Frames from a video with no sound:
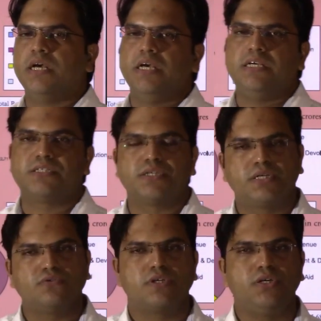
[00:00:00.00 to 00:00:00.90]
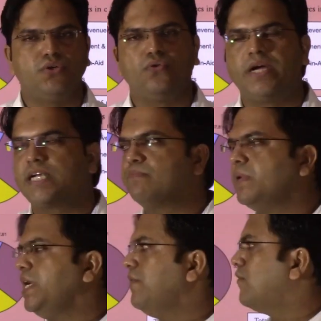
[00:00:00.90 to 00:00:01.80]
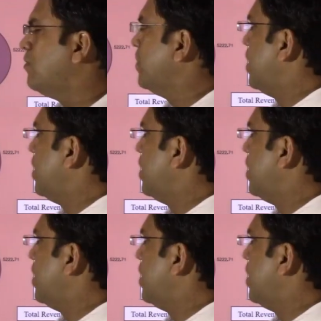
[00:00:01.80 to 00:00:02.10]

institution do get money from.